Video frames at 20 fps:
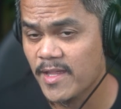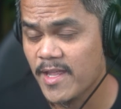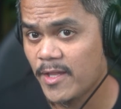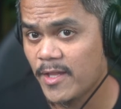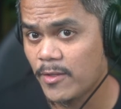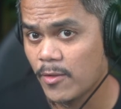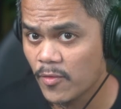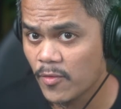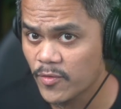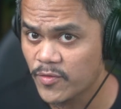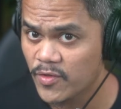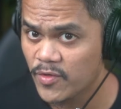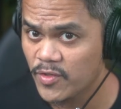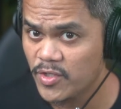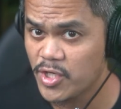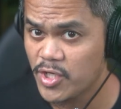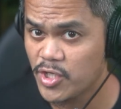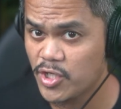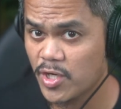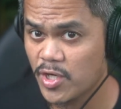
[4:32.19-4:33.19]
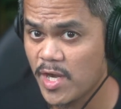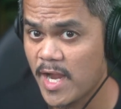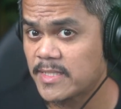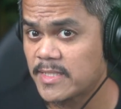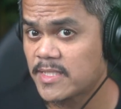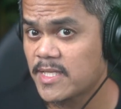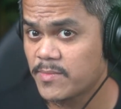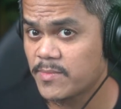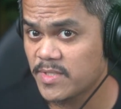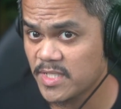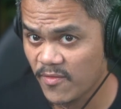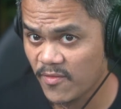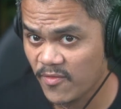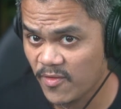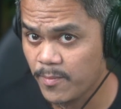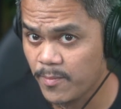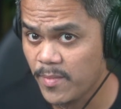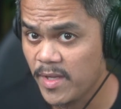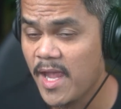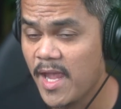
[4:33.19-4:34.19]
and also the Shure
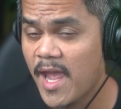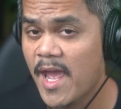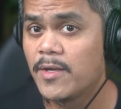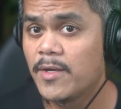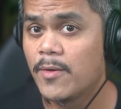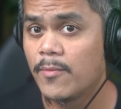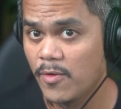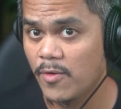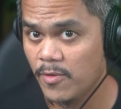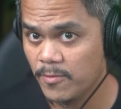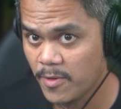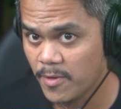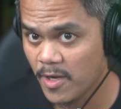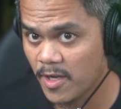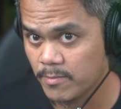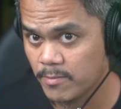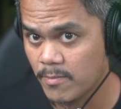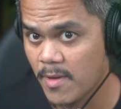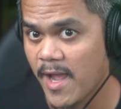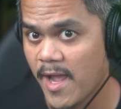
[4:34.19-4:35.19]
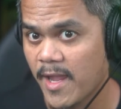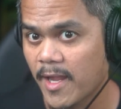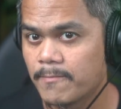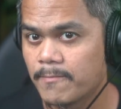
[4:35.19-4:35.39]
SM7B and the Rode Podmic.